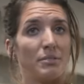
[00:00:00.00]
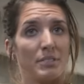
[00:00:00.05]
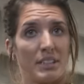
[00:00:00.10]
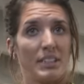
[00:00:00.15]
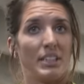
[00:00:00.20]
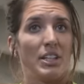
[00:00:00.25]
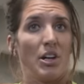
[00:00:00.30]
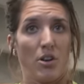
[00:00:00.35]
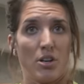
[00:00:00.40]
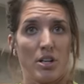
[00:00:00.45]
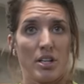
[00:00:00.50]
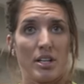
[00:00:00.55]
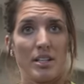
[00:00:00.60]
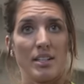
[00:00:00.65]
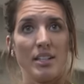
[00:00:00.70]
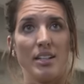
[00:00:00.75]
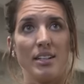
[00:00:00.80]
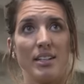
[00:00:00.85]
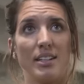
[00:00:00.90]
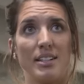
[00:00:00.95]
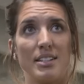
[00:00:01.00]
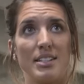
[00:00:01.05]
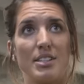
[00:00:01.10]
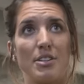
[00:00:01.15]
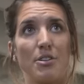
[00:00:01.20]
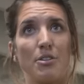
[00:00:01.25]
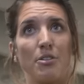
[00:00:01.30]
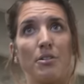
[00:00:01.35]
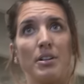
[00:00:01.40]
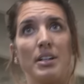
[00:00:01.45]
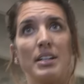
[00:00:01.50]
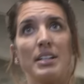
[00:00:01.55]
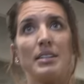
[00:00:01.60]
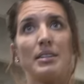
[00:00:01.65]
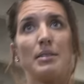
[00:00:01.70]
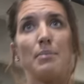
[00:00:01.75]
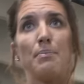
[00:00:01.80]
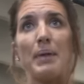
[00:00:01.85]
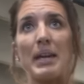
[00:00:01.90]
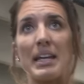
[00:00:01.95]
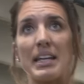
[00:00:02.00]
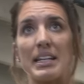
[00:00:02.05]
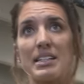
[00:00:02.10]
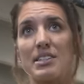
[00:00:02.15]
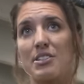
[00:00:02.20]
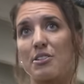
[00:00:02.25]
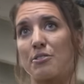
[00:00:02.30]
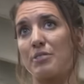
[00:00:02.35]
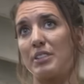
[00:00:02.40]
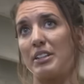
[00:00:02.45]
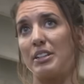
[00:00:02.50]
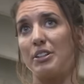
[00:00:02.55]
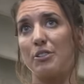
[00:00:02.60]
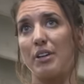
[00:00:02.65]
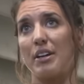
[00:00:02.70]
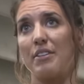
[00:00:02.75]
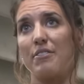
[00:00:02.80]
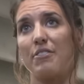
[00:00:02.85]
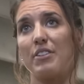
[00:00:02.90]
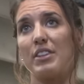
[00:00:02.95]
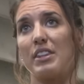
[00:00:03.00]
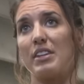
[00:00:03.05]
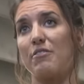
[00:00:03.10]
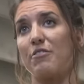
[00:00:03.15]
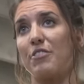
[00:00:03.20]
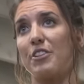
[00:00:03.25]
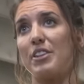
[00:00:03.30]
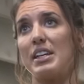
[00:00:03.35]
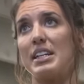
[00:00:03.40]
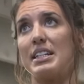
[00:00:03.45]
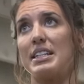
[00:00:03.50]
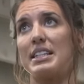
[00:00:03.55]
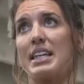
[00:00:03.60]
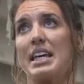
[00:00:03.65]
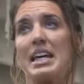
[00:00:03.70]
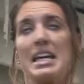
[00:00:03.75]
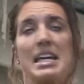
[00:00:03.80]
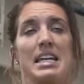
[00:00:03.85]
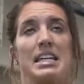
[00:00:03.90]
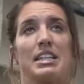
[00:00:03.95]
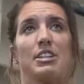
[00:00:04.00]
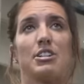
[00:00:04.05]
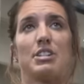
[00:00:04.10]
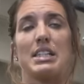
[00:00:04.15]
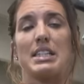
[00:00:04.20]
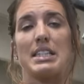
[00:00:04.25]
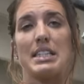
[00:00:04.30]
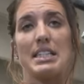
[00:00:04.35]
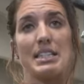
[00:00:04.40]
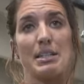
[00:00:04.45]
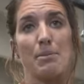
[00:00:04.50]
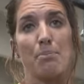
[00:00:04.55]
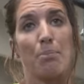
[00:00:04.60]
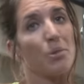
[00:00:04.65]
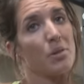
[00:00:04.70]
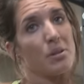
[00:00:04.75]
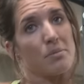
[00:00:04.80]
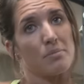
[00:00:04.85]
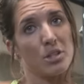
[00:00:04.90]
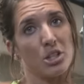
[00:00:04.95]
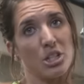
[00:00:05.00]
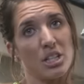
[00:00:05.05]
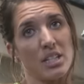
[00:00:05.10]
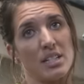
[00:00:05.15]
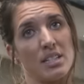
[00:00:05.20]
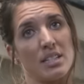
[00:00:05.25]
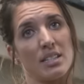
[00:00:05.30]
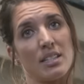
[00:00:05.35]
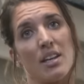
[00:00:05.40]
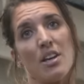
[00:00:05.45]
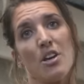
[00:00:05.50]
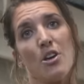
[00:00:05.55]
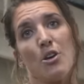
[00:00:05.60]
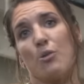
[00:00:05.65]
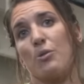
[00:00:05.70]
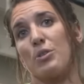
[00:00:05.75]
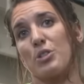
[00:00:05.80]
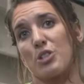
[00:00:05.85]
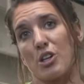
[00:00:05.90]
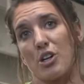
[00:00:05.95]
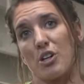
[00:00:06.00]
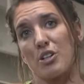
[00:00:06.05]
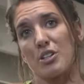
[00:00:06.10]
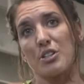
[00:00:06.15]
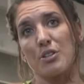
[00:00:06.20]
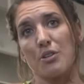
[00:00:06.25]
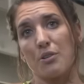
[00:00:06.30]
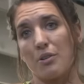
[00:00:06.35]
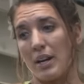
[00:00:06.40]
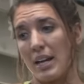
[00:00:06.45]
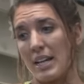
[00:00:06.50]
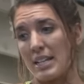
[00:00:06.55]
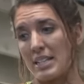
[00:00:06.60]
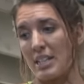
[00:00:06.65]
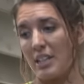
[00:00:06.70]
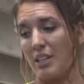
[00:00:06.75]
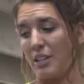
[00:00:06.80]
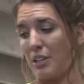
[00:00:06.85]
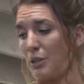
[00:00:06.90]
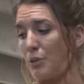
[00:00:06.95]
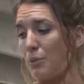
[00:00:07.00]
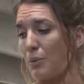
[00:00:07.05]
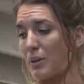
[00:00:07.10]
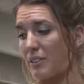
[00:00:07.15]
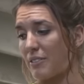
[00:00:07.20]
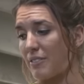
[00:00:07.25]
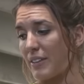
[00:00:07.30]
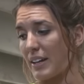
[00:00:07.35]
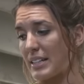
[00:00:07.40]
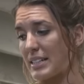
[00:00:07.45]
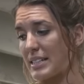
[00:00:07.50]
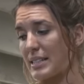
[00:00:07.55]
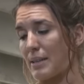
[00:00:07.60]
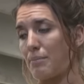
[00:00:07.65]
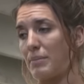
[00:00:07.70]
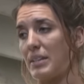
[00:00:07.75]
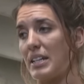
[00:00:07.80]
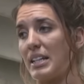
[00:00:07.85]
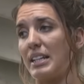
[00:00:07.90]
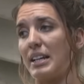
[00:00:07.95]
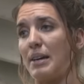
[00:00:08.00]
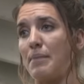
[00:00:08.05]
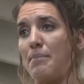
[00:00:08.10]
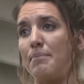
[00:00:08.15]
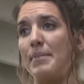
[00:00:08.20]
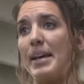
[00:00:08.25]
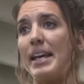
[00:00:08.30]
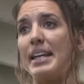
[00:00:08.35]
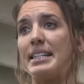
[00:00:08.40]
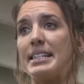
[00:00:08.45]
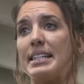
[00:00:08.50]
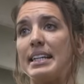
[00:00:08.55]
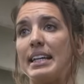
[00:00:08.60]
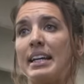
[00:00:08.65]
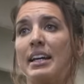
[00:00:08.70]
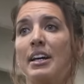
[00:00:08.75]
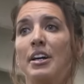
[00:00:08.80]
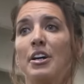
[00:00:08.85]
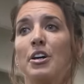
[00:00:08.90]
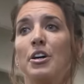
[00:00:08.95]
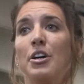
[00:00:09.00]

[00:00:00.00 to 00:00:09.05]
really hard. And so the bands are really great for, th for this. There's assisted pull-up machines, which are also great. You wanna find something that makes it